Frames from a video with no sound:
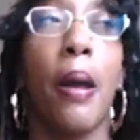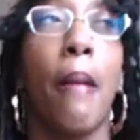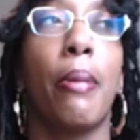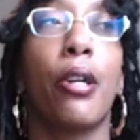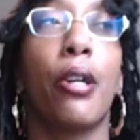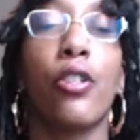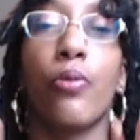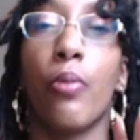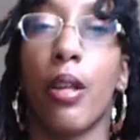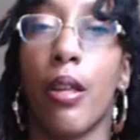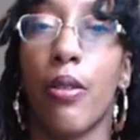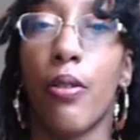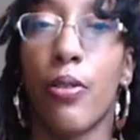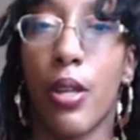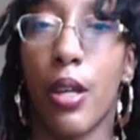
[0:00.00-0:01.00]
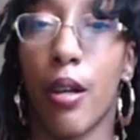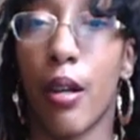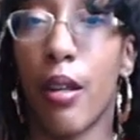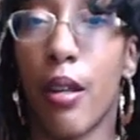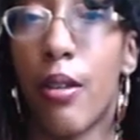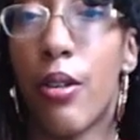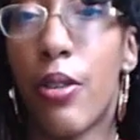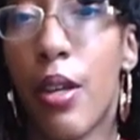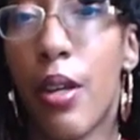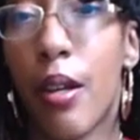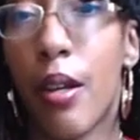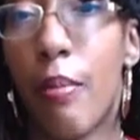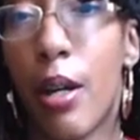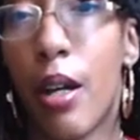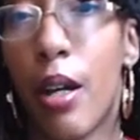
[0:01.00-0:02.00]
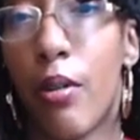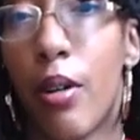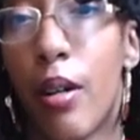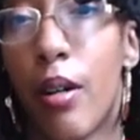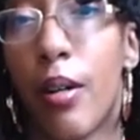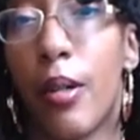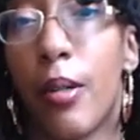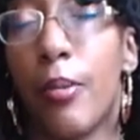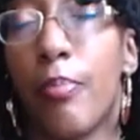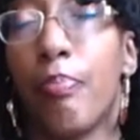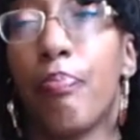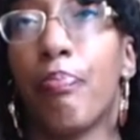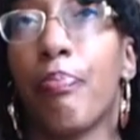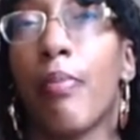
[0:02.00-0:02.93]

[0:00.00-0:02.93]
Because another thing, another thing about um,